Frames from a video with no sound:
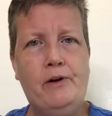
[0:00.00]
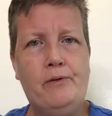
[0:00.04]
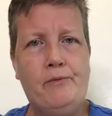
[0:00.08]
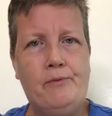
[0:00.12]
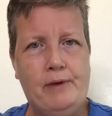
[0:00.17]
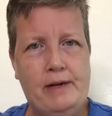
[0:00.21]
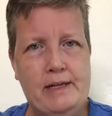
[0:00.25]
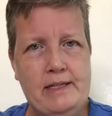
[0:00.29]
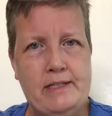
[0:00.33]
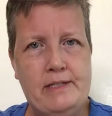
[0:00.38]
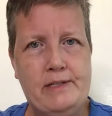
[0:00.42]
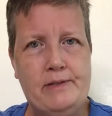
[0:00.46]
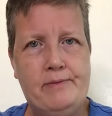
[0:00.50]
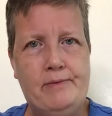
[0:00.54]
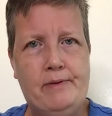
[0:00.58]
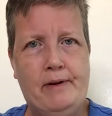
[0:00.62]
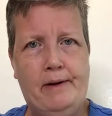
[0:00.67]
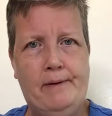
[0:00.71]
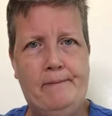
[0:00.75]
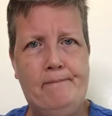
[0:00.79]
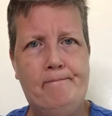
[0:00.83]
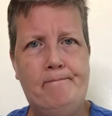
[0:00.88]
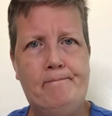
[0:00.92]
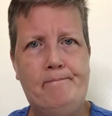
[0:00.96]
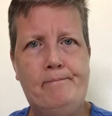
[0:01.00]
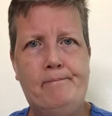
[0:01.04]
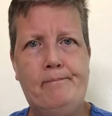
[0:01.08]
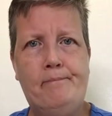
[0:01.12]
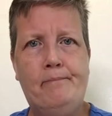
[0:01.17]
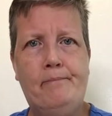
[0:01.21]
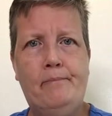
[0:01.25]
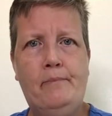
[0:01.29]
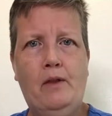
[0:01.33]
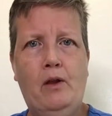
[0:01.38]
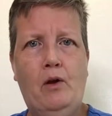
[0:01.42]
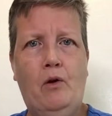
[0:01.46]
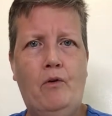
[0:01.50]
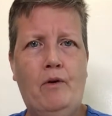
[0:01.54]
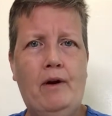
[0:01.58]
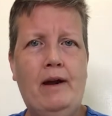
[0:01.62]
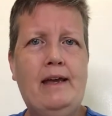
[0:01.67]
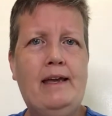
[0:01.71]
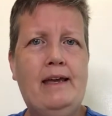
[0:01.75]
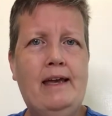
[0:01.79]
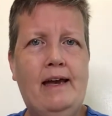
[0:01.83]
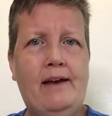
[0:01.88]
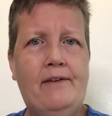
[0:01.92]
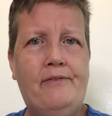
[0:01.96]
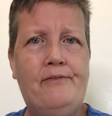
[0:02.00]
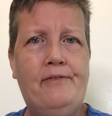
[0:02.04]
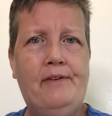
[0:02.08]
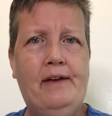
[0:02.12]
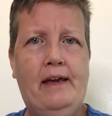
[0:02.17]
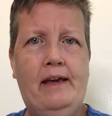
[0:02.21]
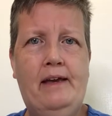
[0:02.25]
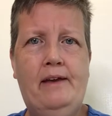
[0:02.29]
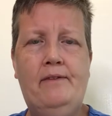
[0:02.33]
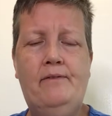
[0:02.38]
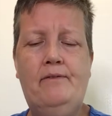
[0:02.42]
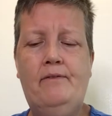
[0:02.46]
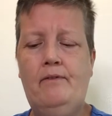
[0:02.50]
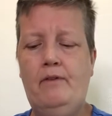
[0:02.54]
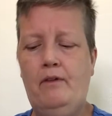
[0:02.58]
restaurant or a cafe?